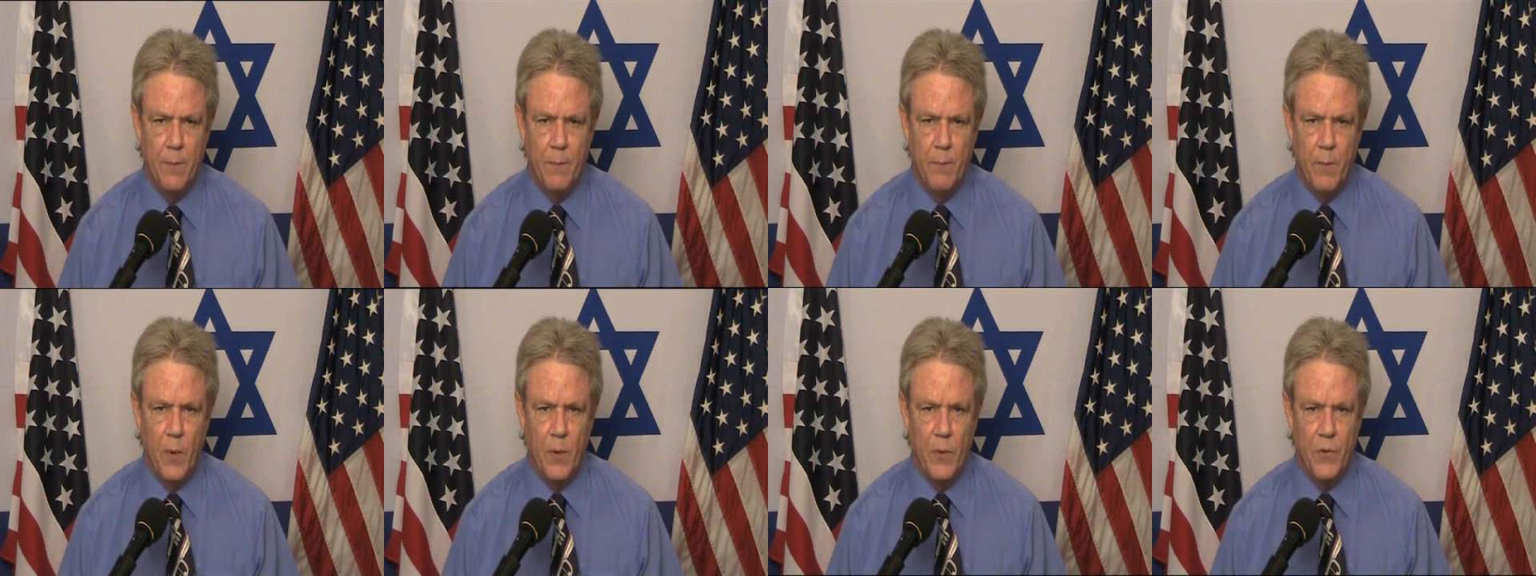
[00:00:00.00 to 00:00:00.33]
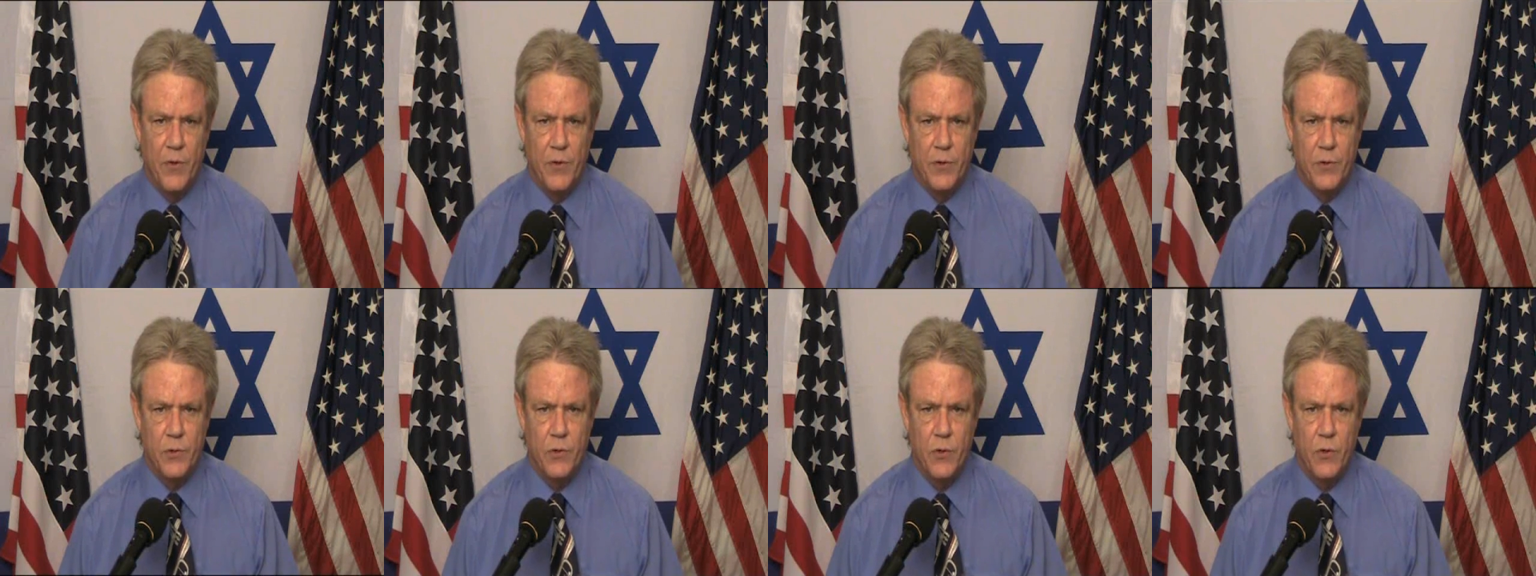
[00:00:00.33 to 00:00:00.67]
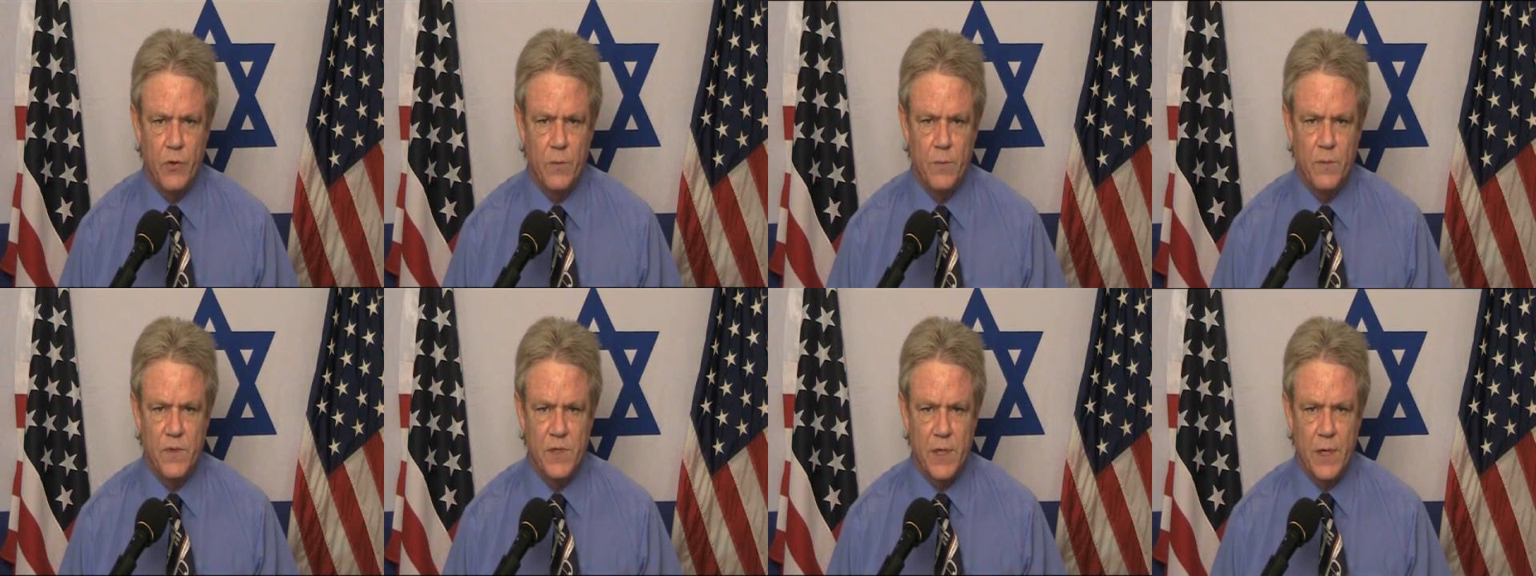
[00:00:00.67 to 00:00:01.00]
both the
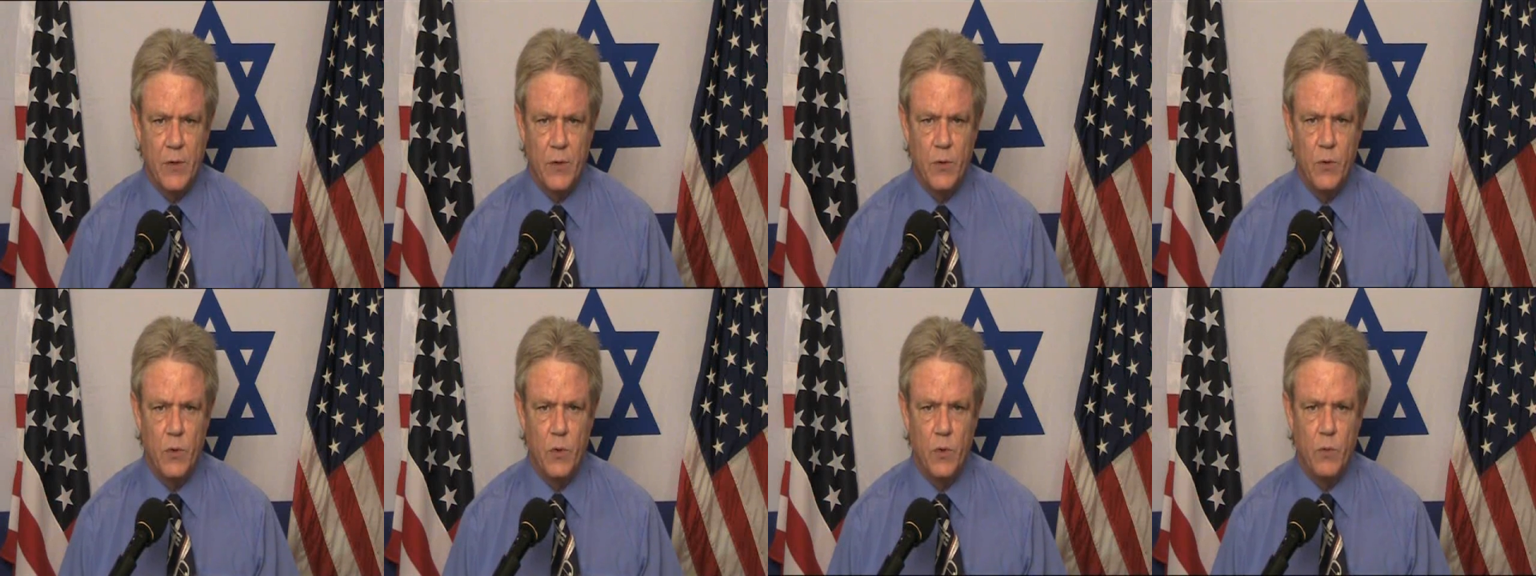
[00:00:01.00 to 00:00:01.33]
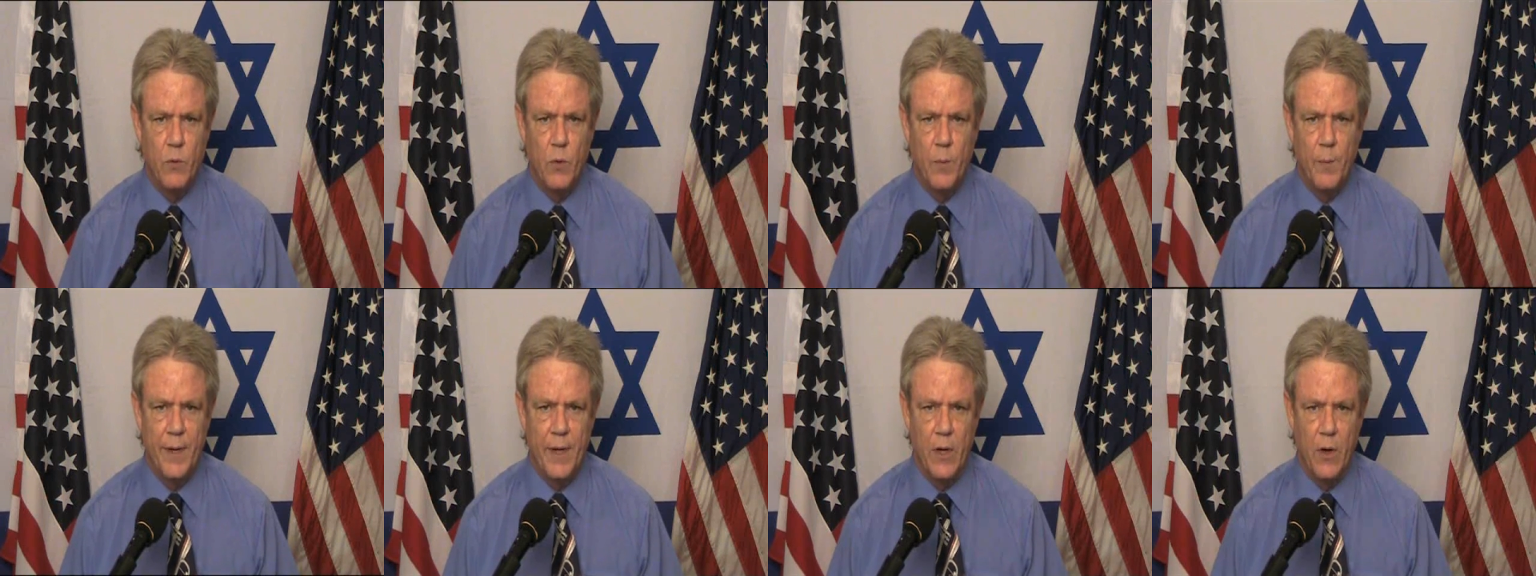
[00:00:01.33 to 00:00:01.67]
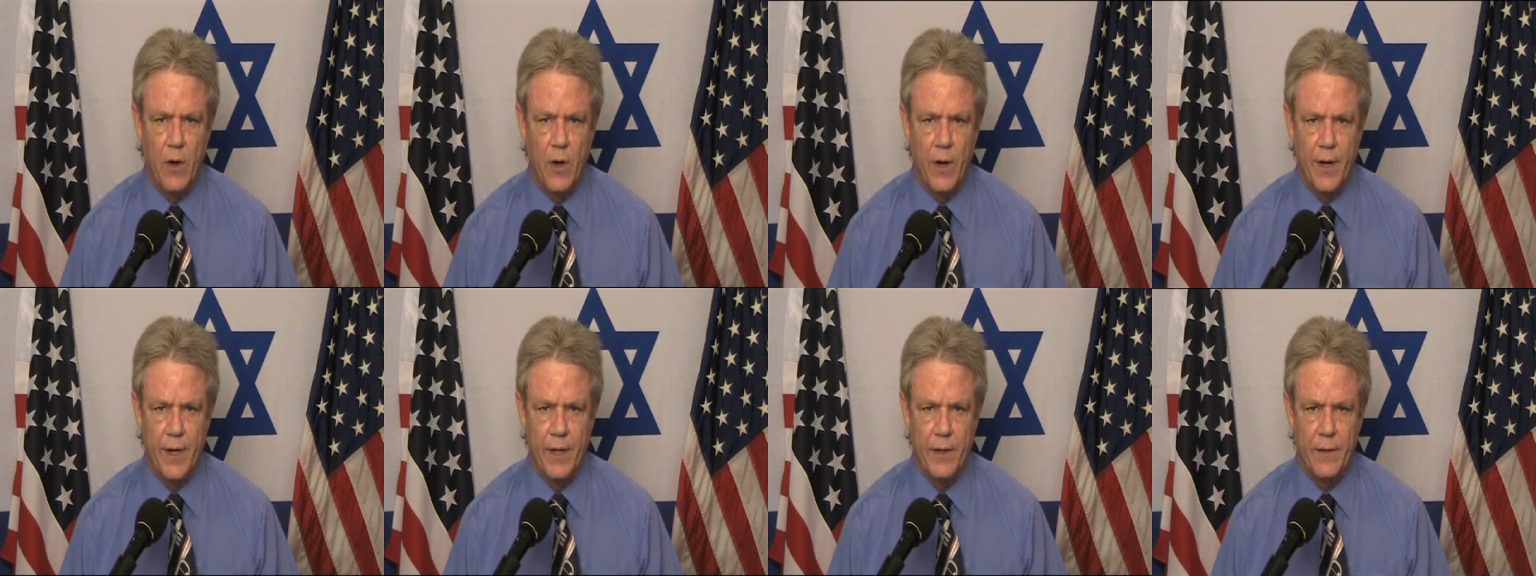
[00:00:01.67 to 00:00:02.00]
terms and who will be
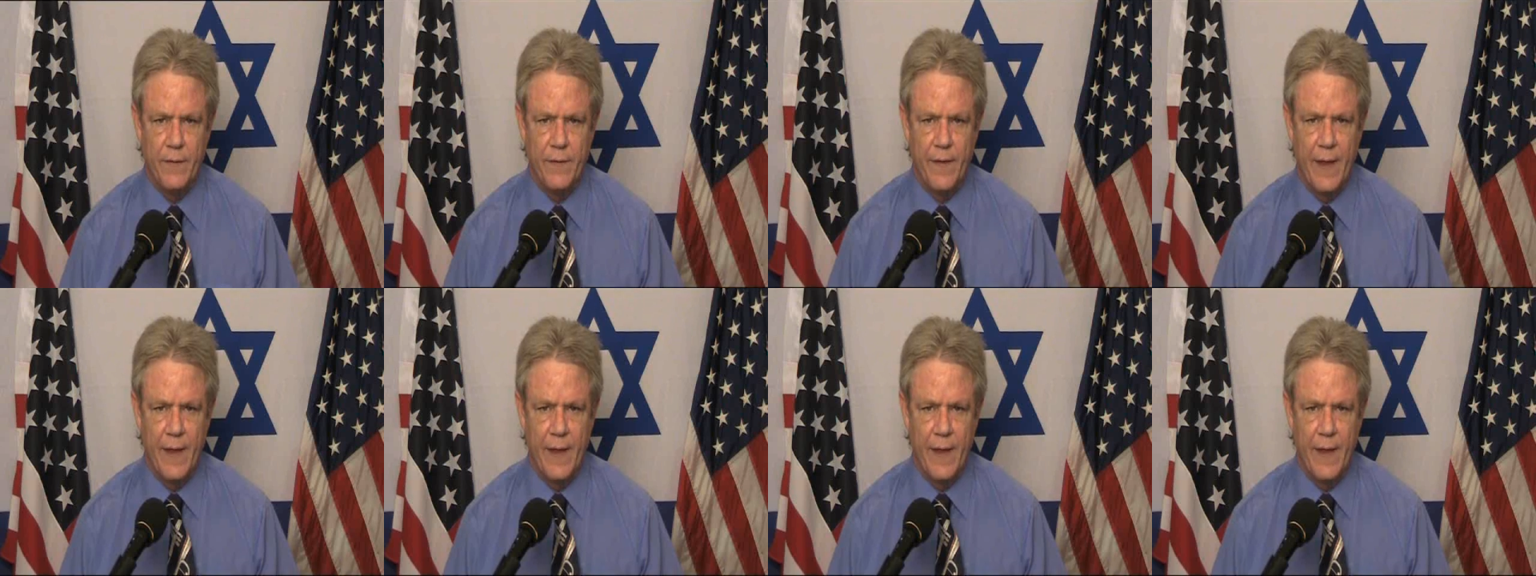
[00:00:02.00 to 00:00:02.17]
on it,